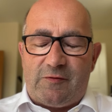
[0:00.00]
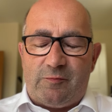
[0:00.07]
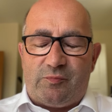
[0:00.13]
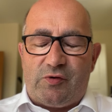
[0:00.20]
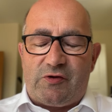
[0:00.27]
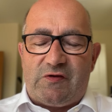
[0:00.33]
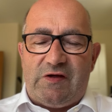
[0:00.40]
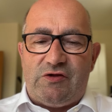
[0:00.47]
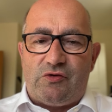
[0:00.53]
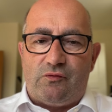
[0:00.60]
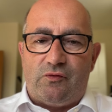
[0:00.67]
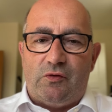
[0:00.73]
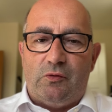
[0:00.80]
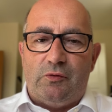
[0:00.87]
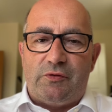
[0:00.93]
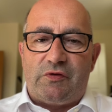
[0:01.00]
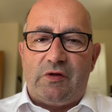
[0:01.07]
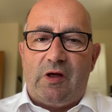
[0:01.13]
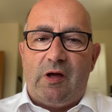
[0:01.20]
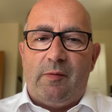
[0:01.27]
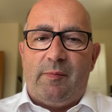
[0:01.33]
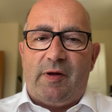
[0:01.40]
procedure rules,
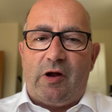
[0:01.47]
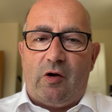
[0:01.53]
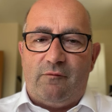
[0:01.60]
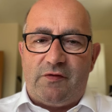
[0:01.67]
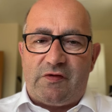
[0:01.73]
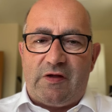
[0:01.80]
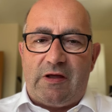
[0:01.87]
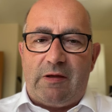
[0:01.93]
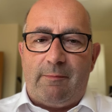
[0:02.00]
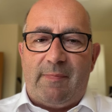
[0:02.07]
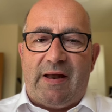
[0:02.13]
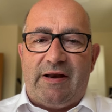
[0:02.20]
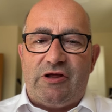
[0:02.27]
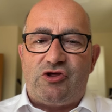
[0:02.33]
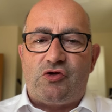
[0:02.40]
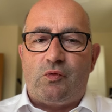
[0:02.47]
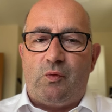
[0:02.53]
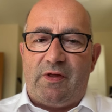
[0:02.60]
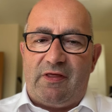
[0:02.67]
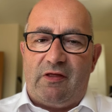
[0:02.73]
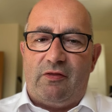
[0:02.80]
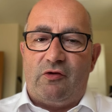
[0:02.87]
but obviously managed
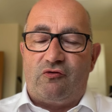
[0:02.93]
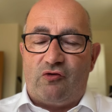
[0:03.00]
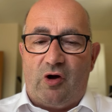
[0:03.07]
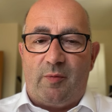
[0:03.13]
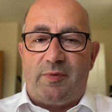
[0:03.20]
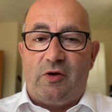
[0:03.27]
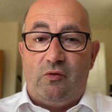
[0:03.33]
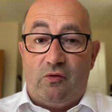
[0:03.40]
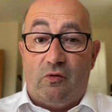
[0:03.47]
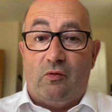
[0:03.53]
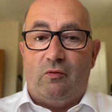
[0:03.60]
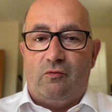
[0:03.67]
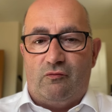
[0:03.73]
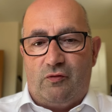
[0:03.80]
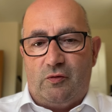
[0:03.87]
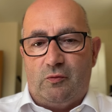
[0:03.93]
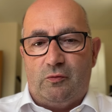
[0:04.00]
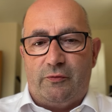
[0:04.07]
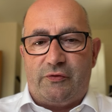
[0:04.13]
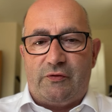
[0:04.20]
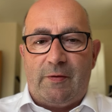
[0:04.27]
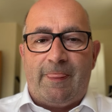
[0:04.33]
within the tribunal
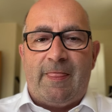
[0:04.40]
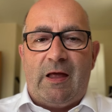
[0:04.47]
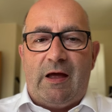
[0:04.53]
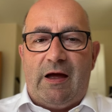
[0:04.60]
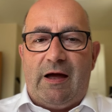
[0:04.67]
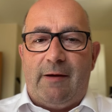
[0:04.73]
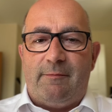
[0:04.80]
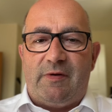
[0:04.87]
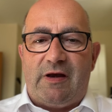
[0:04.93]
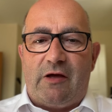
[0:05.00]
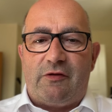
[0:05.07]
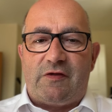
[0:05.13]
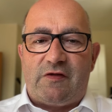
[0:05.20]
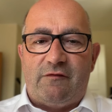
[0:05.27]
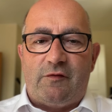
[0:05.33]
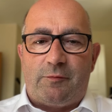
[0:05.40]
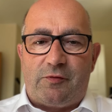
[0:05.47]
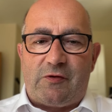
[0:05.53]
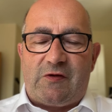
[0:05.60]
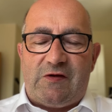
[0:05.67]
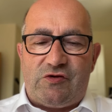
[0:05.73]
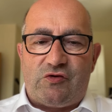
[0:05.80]
rules. Now, the Civil
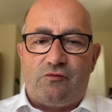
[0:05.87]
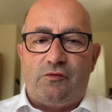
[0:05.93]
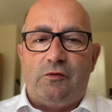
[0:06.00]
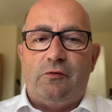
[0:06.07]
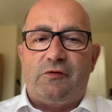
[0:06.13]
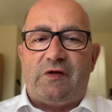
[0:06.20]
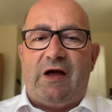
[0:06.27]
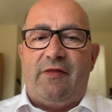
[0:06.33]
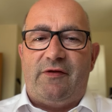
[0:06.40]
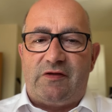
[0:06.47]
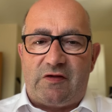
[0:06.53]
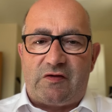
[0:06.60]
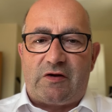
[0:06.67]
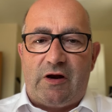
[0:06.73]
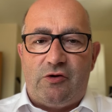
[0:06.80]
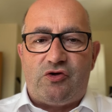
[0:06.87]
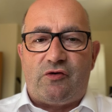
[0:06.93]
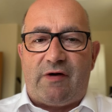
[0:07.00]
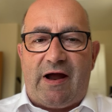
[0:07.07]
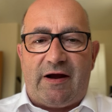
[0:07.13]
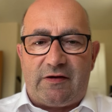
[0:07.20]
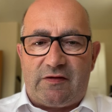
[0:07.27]
Procedure Rules and the Disclosure
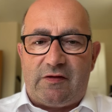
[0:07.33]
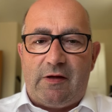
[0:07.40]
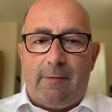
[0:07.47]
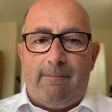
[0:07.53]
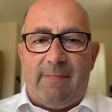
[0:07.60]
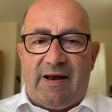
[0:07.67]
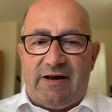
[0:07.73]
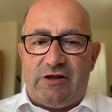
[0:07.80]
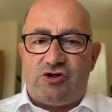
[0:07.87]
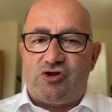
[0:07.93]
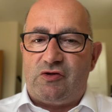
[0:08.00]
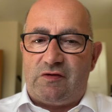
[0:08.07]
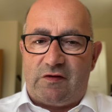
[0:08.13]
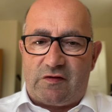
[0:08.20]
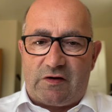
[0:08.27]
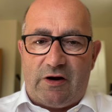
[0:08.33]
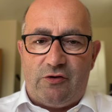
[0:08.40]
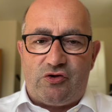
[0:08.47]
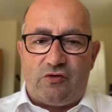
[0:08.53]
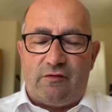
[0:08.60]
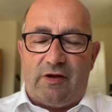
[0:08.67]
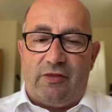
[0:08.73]
Act manage
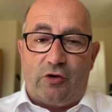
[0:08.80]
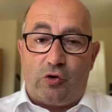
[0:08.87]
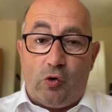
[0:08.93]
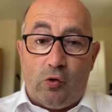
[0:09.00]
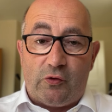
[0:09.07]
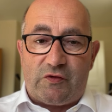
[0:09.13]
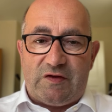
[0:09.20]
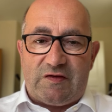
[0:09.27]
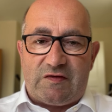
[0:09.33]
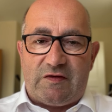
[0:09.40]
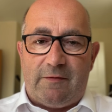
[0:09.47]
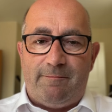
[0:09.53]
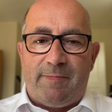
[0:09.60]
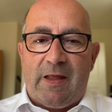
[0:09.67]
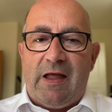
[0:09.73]
disclosure in the court system,